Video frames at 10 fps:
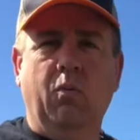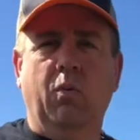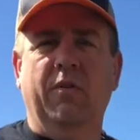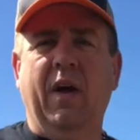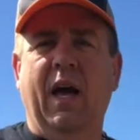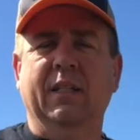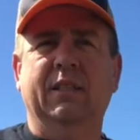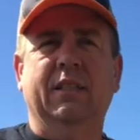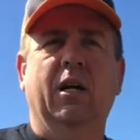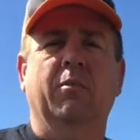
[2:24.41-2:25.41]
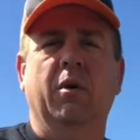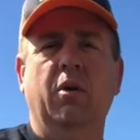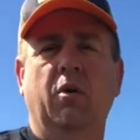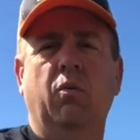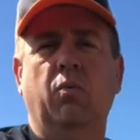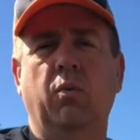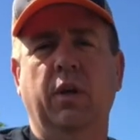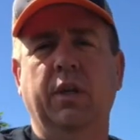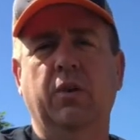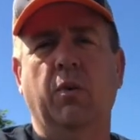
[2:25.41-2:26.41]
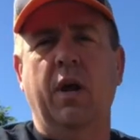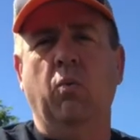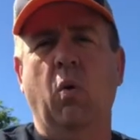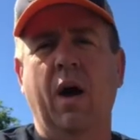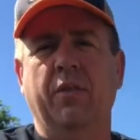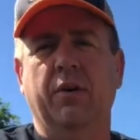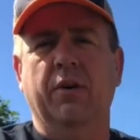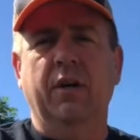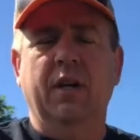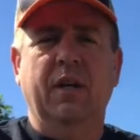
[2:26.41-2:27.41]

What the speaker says: We've had some really great weather.